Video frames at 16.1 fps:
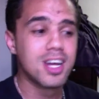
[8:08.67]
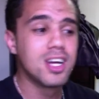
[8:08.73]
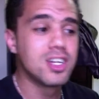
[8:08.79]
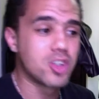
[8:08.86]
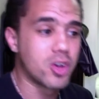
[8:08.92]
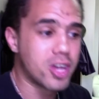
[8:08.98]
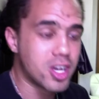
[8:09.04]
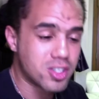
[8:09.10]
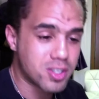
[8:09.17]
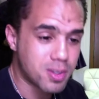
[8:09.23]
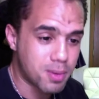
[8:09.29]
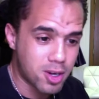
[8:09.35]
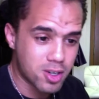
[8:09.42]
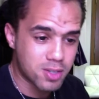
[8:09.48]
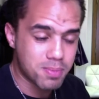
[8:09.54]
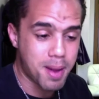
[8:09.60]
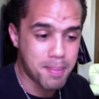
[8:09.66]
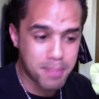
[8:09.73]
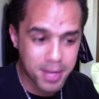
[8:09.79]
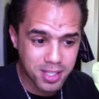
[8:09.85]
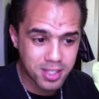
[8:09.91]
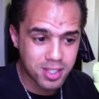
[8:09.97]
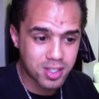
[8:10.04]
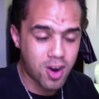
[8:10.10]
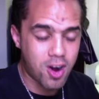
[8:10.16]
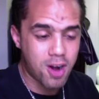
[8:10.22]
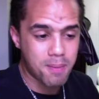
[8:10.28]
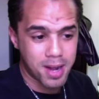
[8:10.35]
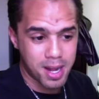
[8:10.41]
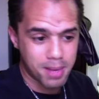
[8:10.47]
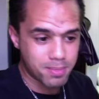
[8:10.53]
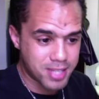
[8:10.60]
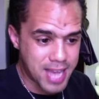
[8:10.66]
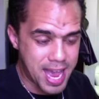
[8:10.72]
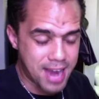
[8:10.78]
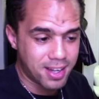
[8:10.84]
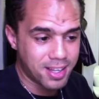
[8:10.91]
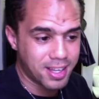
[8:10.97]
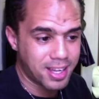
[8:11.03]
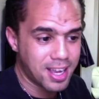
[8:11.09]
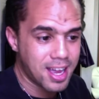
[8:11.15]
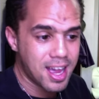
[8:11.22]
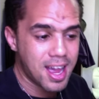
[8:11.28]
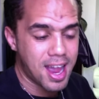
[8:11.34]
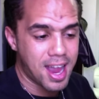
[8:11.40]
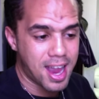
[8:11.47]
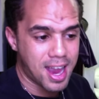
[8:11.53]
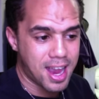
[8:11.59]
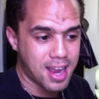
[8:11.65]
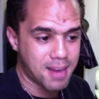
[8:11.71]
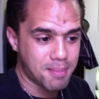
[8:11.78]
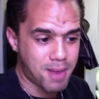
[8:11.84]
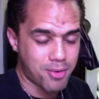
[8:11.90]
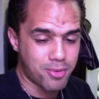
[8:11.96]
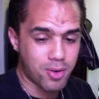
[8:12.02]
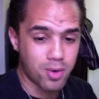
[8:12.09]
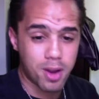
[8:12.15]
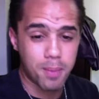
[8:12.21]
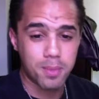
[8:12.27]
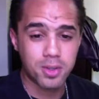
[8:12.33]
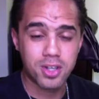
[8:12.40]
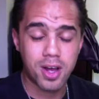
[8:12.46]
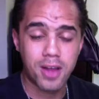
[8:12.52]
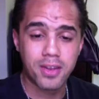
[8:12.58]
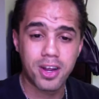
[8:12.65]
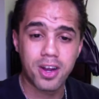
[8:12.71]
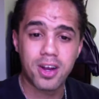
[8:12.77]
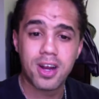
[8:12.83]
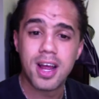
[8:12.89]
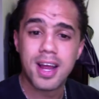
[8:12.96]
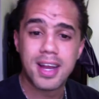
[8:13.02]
So here's my business card. My name's Natalie, and my phone number's on there.